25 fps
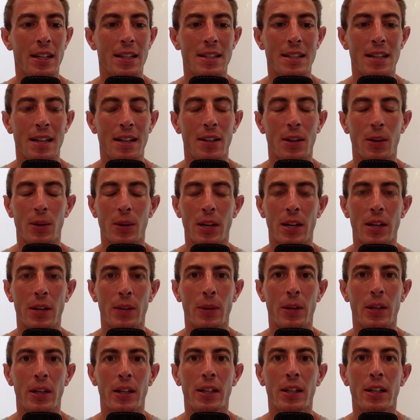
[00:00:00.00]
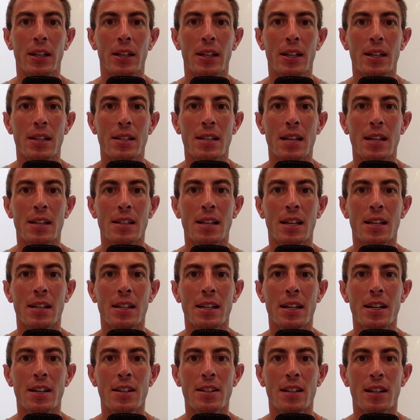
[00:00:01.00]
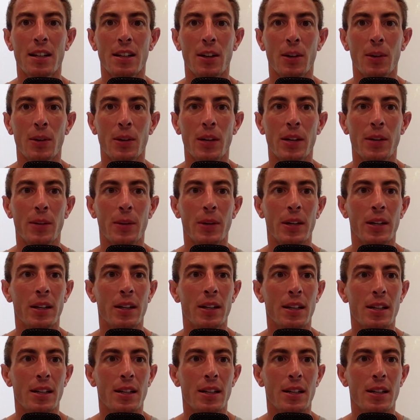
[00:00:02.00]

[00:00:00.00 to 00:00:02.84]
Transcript: He's not going anywhere. Santander's not going anywhere.